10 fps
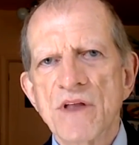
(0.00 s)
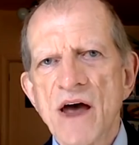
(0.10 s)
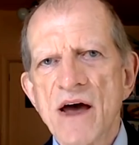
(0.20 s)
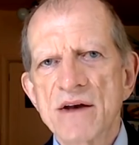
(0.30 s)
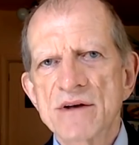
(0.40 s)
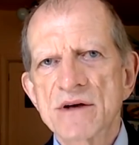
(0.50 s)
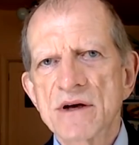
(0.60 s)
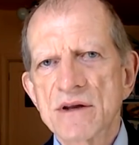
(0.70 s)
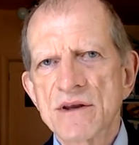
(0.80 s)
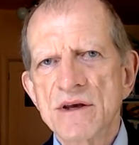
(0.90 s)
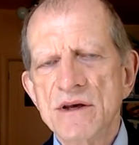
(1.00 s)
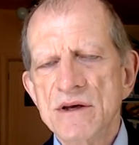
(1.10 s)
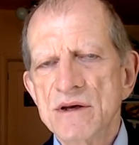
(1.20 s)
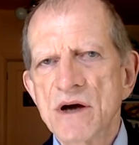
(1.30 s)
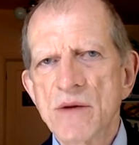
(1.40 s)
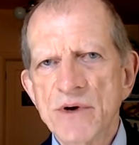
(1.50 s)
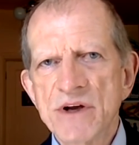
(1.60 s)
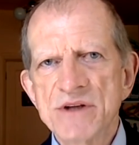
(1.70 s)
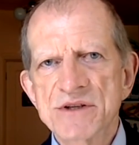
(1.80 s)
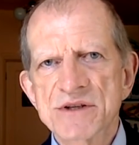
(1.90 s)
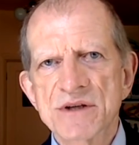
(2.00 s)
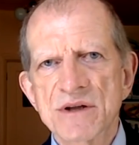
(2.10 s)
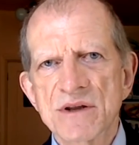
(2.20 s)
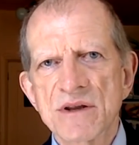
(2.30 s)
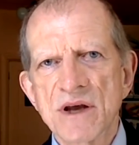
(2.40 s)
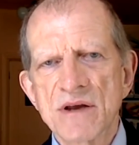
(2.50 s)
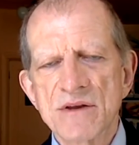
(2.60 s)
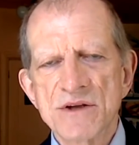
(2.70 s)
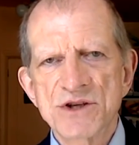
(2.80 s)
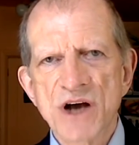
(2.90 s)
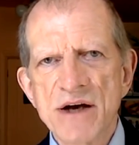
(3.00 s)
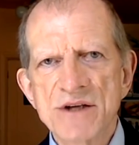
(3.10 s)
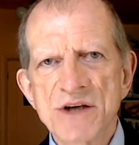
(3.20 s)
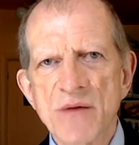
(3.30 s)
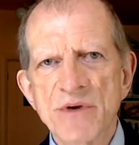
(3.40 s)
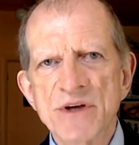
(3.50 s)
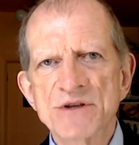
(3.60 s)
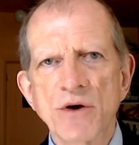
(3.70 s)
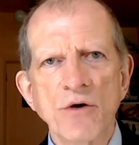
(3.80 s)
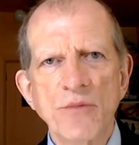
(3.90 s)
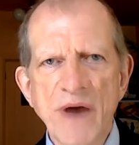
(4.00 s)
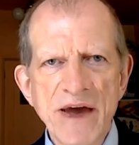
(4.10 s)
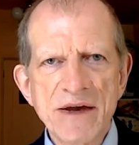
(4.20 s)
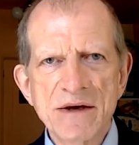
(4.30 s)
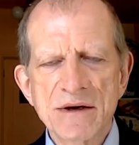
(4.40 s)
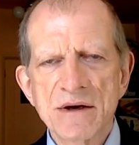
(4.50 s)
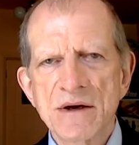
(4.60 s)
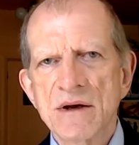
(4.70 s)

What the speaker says: that these Chinese companies are opaque.